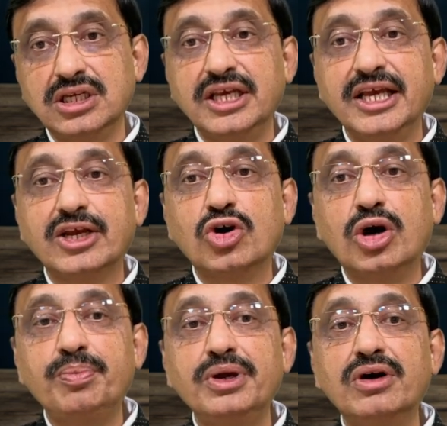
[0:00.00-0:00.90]
a
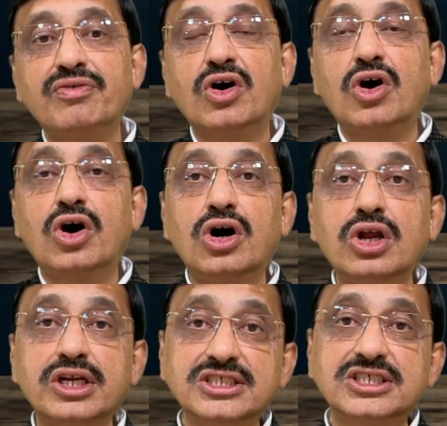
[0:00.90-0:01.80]
copy of all
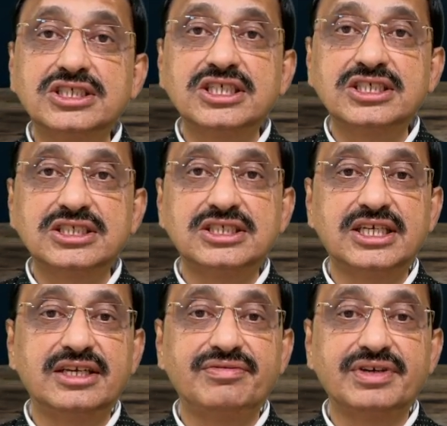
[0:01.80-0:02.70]
registration
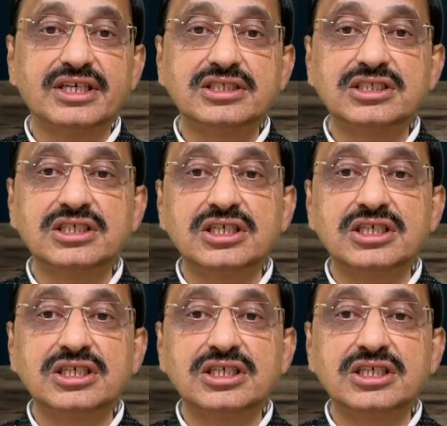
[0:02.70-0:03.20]
certificates